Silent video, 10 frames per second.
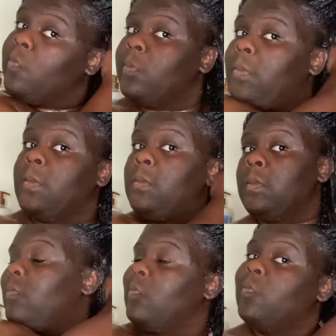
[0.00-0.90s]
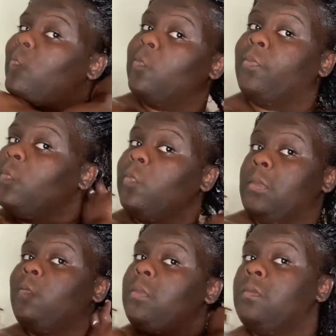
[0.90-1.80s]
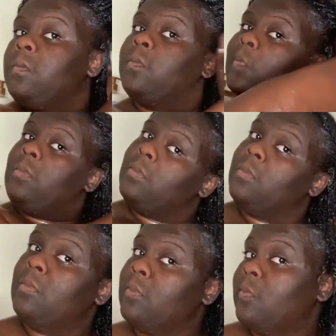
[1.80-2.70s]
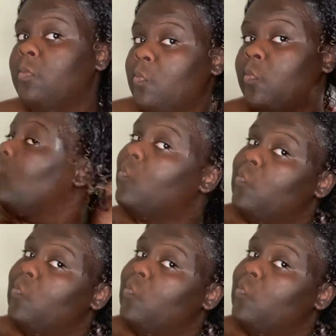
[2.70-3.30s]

It's the Manuka Honey conditioner, if I'm not